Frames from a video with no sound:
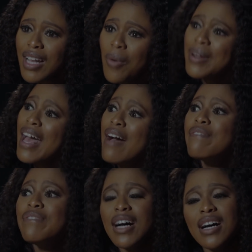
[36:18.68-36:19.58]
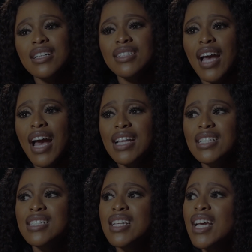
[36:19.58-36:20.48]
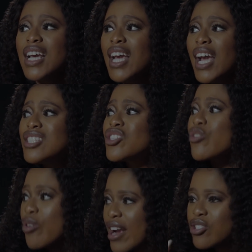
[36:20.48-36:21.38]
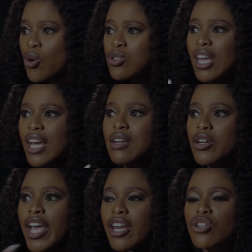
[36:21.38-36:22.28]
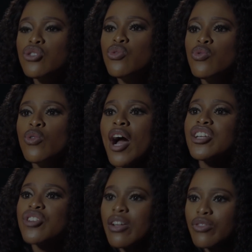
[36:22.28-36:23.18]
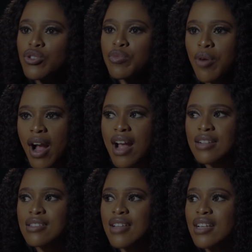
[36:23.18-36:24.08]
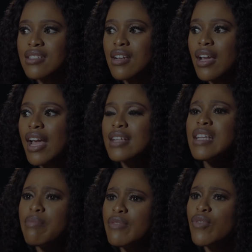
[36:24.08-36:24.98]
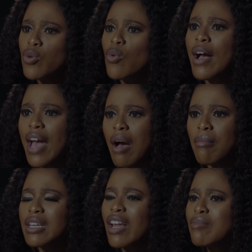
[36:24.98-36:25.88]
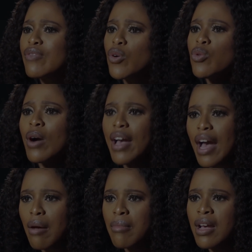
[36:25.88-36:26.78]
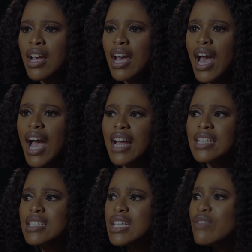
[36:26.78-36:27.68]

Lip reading: I want to have fun. And it's great also, like, getting to attract those brands that accept me for who I am and love me for who I am. And